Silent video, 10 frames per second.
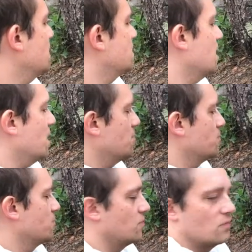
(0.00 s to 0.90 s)
the
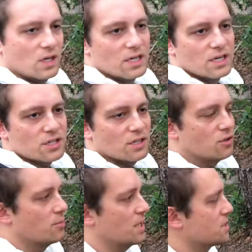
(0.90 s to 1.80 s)
time initially
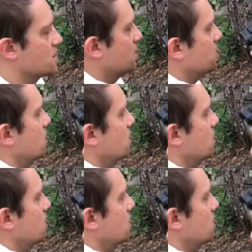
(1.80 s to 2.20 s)
you might just think,